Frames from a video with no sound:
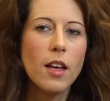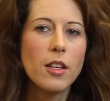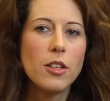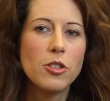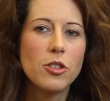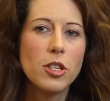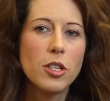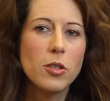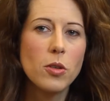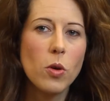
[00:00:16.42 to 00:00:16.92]

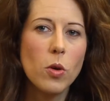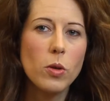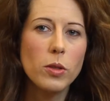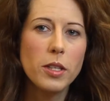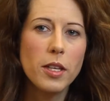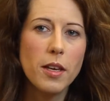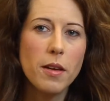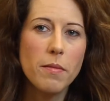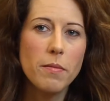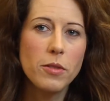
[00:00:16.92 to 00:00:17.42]
She
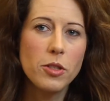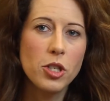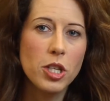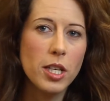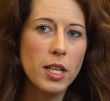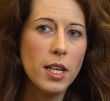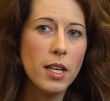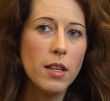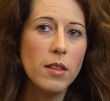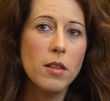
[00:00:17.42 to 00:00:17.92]
told him
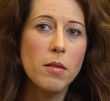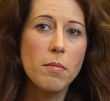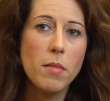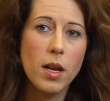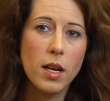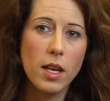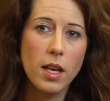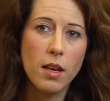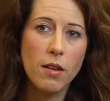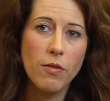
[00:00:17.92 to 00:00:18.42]
she needed the
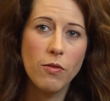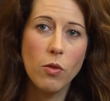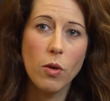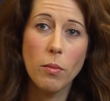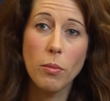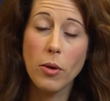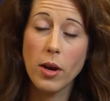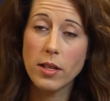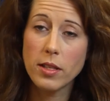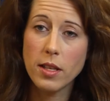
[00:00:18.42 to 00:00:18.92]
money
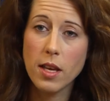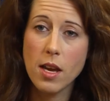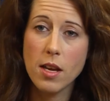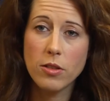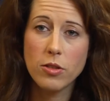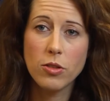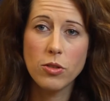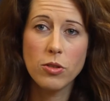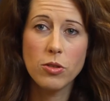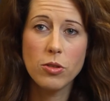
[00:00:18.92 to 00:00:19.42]
for breast
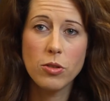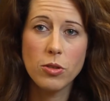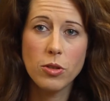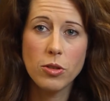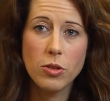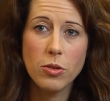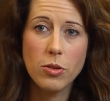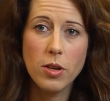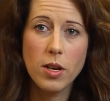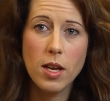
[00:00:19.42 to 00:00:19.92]
cancer
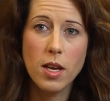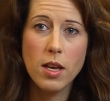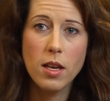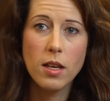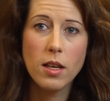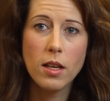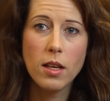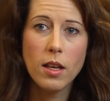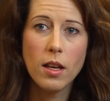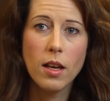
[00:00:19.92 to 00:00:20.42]
surgery,
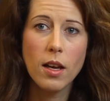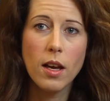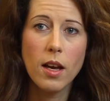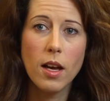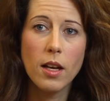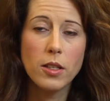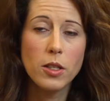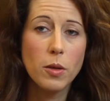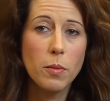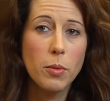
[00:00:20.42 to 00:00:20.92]

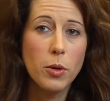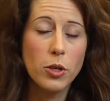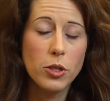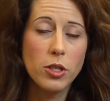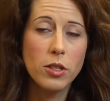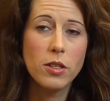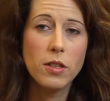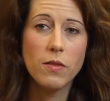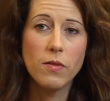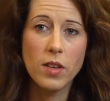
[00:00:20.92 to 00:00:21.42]
uh, to
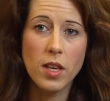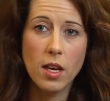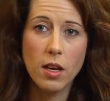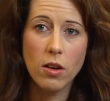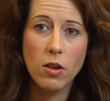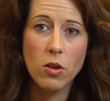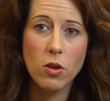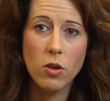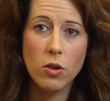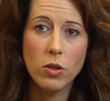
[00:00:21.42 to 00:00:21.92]
purchase a
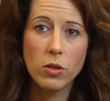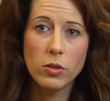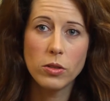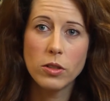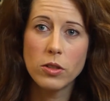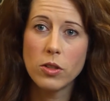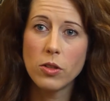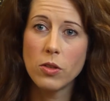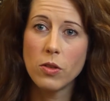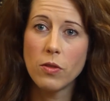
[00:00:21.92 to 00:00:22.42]
vehicle,
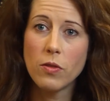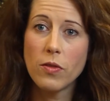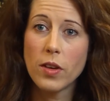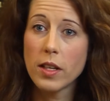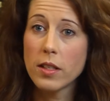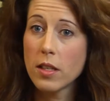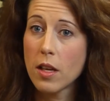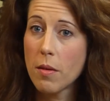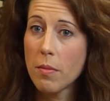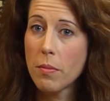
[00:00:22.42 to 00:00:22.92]
to
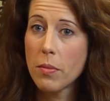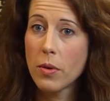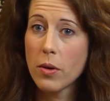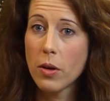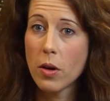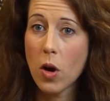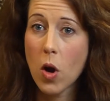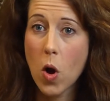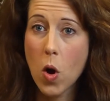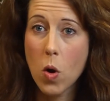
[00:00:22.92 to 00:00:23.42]
fix up
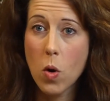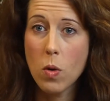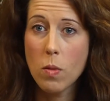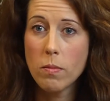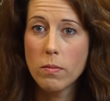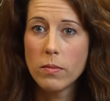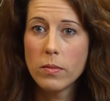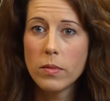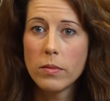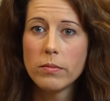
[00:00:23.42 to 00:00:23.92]
her
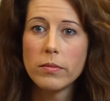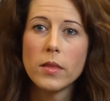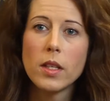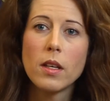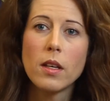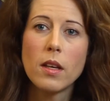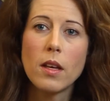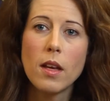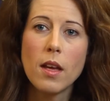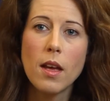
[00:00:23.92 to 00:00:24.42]
home,
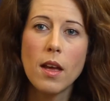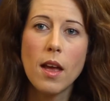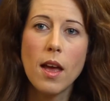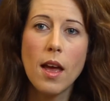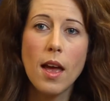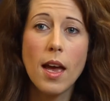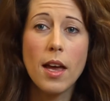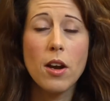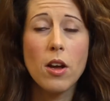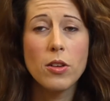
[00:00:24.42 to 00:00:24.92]

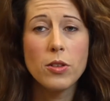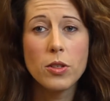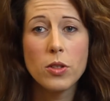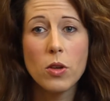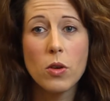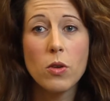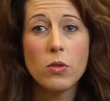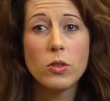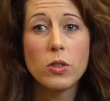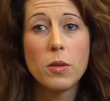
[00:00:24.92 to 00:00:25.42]
and
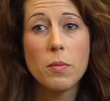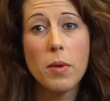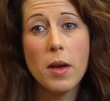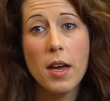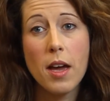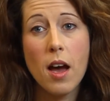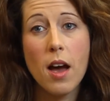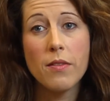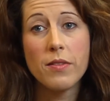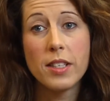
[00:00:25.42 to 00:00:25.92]
also to
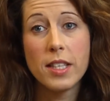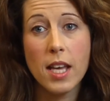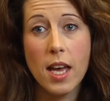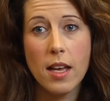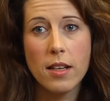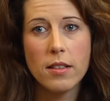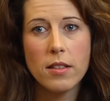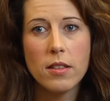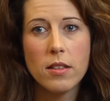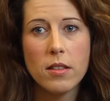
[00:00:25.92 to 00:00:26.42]
pay off
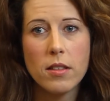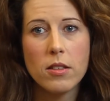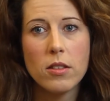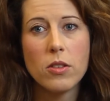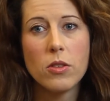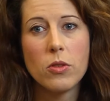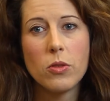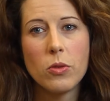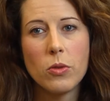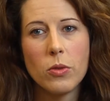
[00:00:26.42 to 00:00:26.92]
debts,
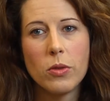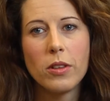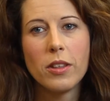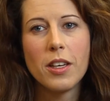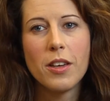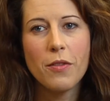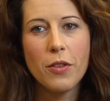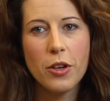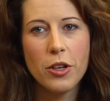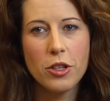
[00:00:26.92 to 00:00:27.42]
to
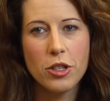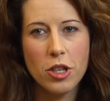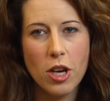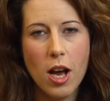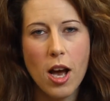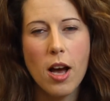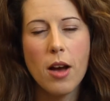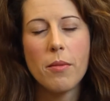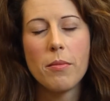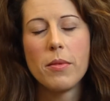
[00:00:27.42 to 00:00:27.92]
leave her
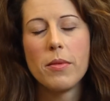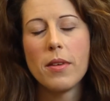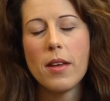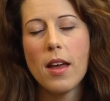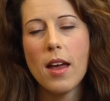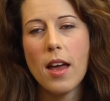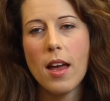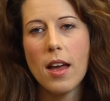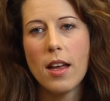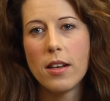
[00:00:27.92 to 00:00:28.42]
job,
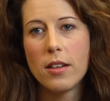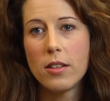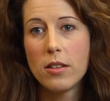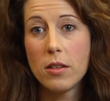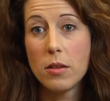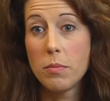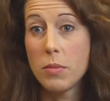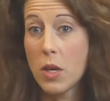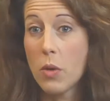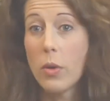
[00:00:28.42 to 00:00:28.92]
and
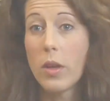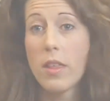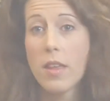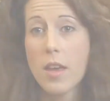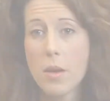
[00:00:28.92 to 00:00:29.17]
to be with